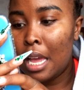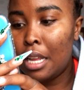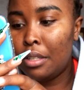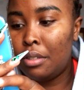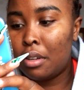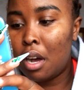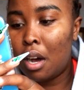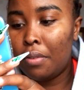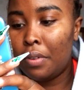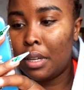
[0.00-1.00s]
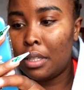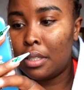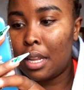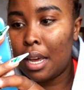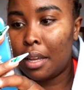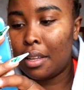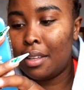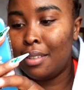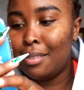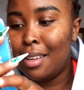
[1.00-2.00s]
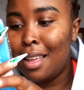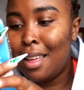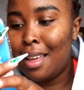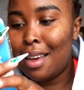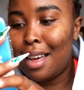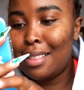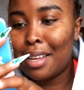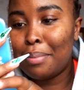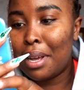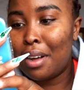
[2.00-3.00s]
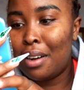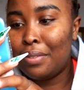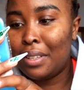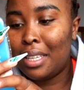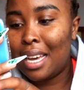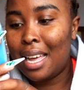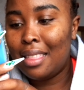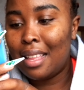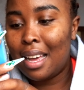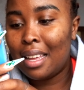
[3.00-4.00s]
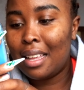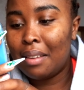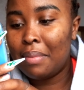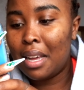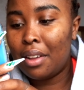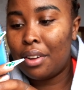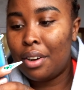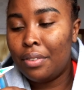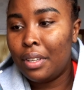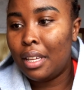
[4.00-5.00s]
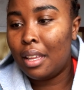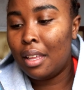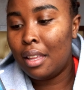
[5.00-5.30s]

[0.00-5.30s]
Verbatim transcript: into coffee. Like, I like my coffee. I like my coffee.